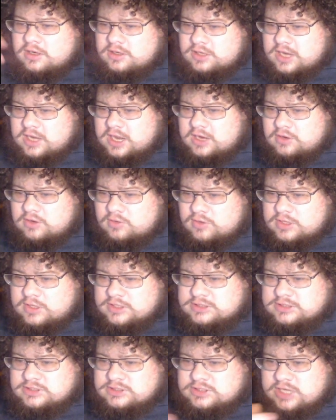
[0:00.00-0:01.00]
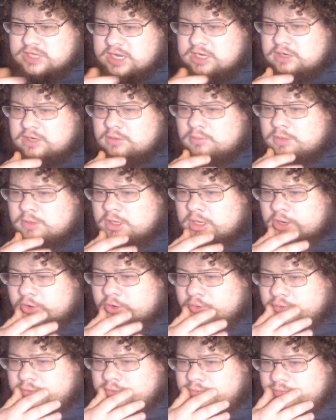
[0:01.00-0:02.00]
Daniel. This is Daniel
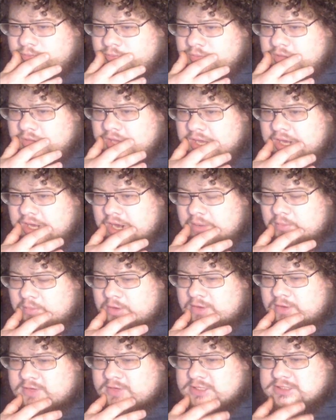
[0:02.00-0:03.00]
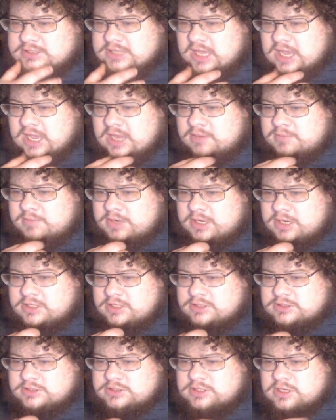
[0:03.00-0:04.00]
Malone, and I'm one of his
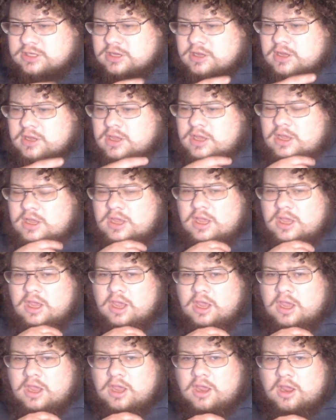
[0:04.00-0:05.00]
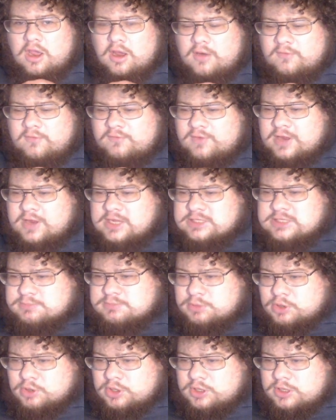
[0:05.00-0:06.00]
admins on
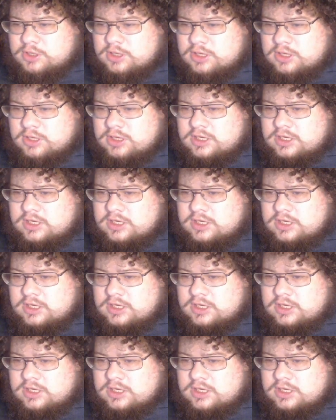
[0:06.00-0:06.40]
Facebook.